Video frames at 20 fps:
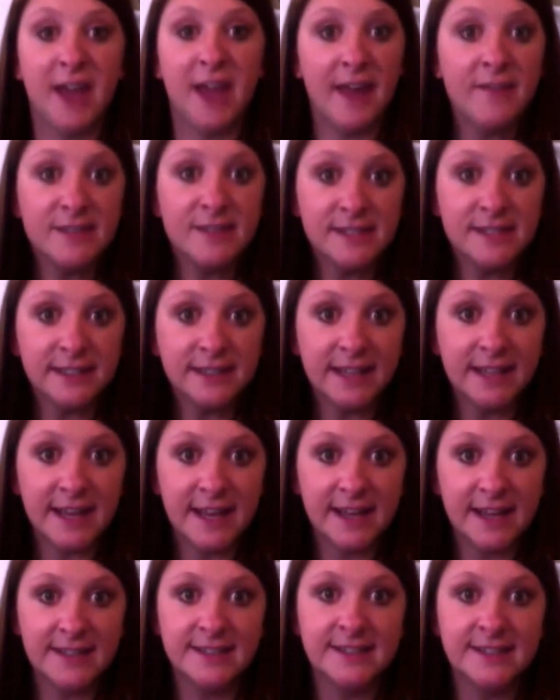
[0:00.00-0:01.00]
gave us a
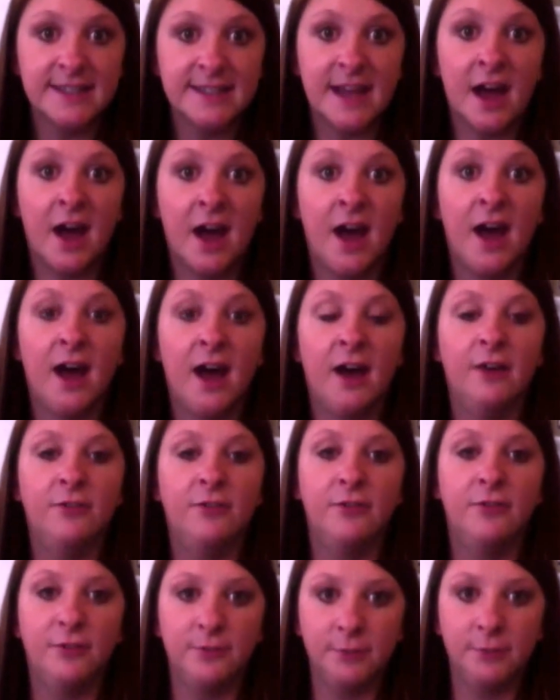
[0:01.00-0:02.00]
list
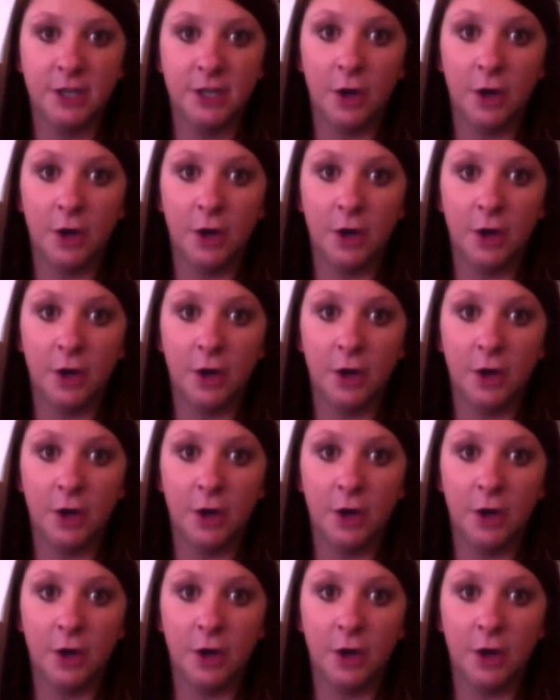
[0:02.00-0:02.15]
of,